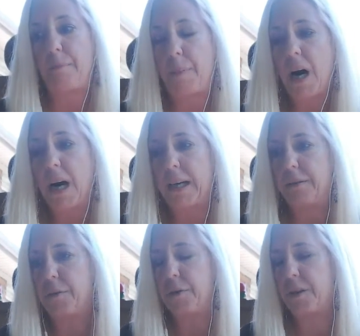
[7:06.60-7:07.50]
out of pocket
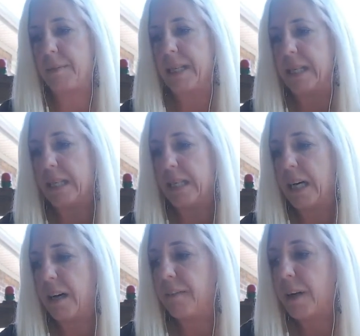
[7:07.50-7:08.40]
for some of this
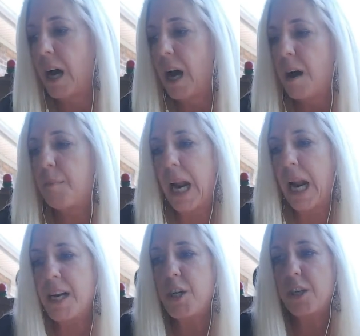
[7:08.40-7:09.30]
stuff. But
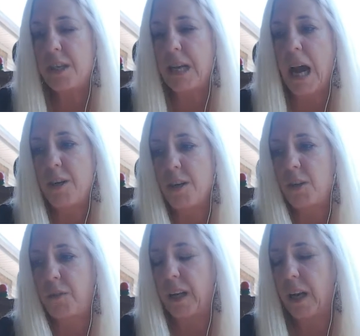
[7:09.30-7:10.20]
I
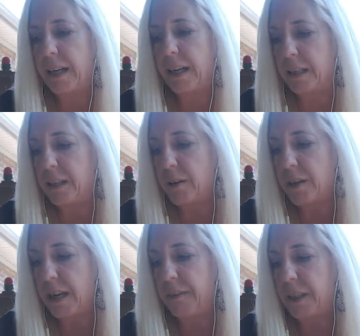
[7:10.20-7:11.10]
just feel like that there
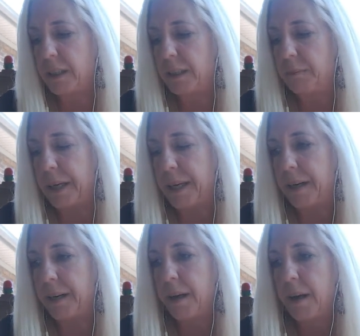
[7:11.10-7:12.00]
has definitely
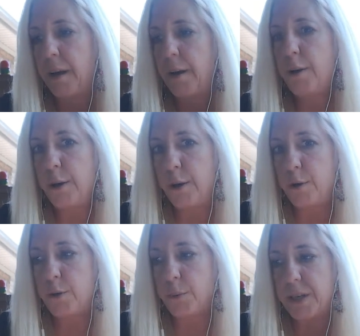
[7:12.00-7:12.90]
been
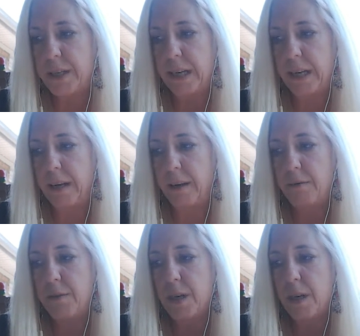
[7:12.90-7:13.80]
news
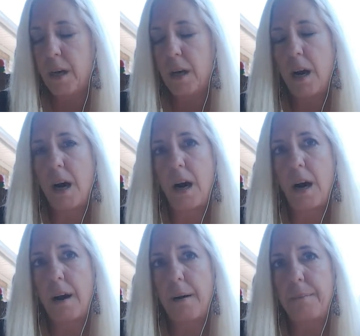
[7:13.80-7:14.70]
received,
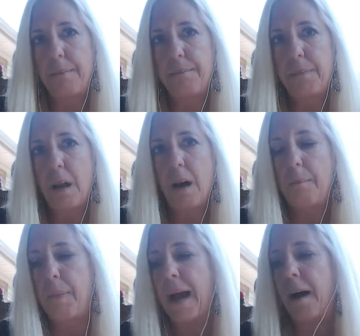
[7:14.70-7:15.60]

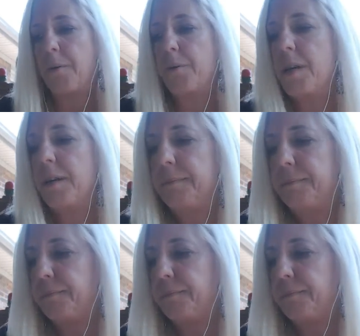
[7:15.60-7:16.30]
about